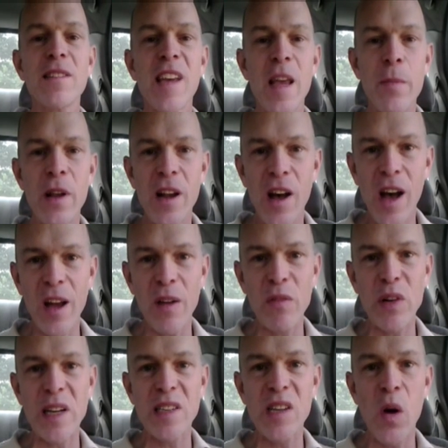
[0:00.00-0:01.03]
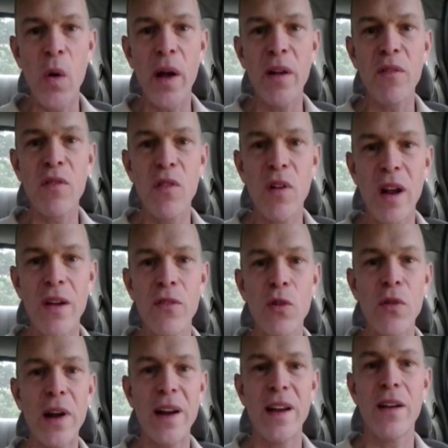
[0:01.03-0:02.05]
It's keeping conflicts going
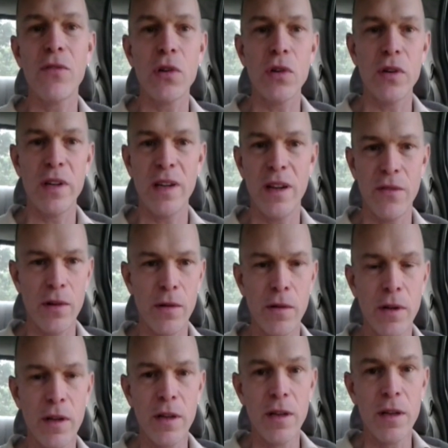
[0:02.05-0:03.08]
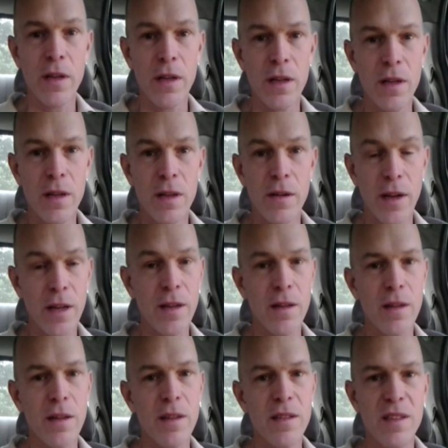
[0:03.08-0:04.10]
forever and ever and ever.
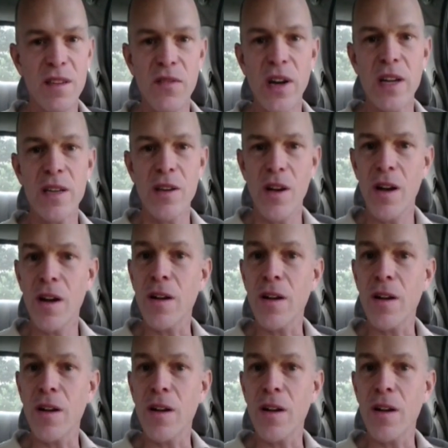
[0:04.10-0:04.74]
Right? That's divide and